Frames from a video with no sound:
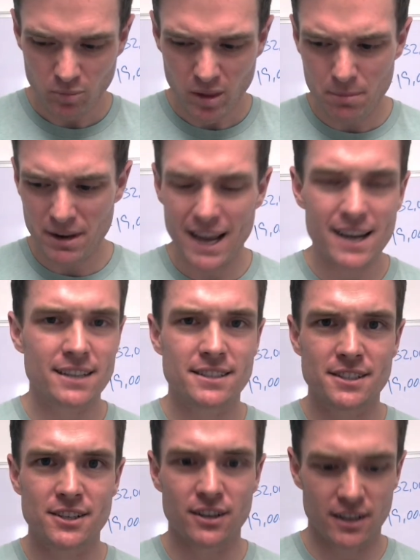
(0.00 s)
but not
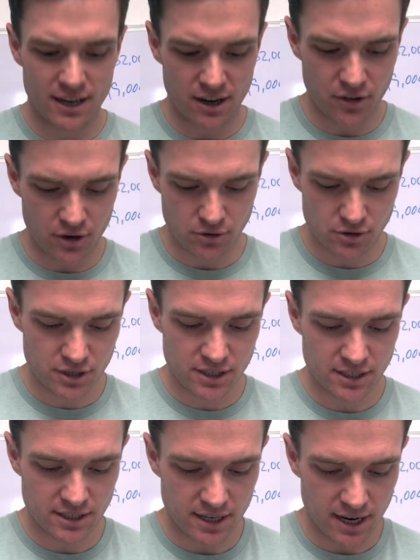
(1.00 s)
necessarily on the
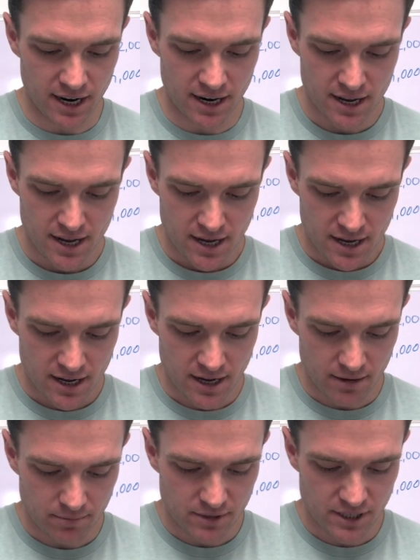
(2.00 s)
nutrition side,
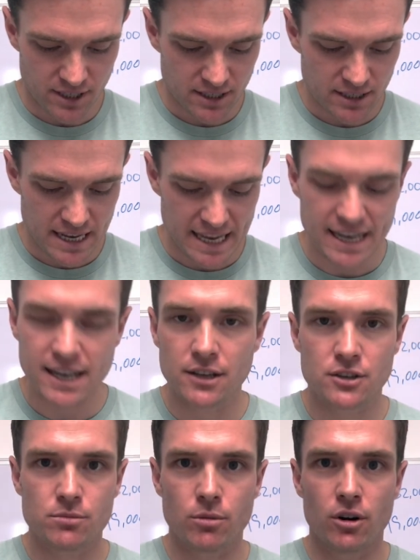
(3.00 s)
just eating
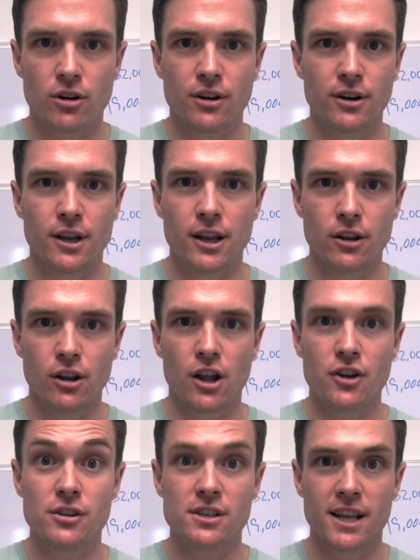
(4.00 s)
smarter and
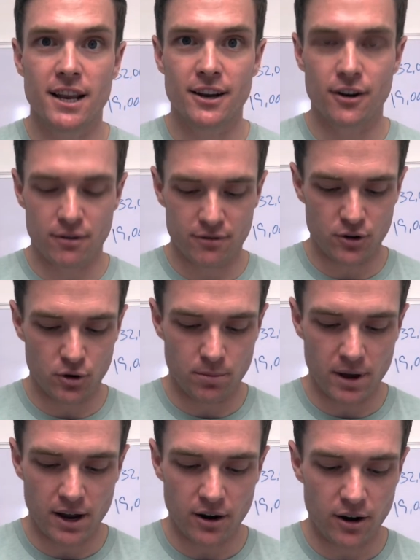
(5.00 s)
understanding our food
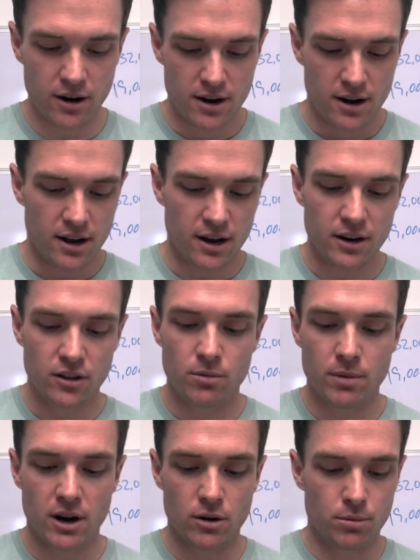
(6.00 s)
better. Another
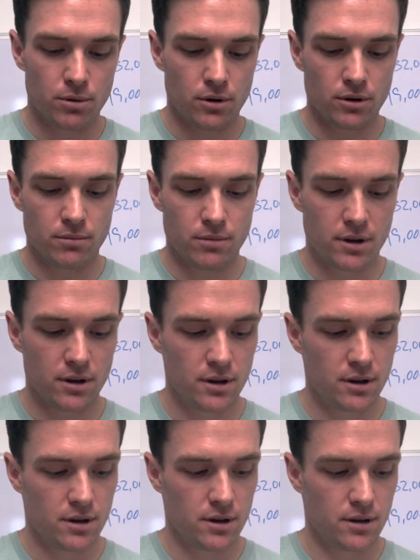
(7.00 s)
Michael Pollan
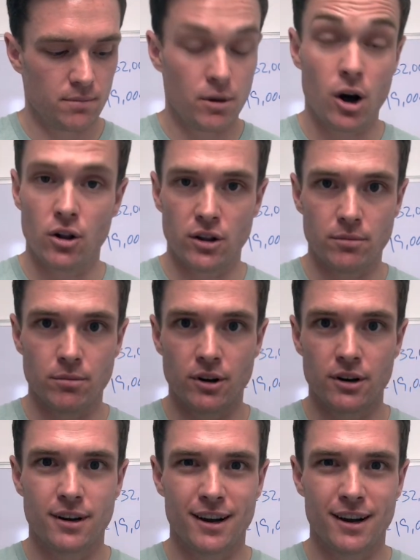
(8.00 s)
book,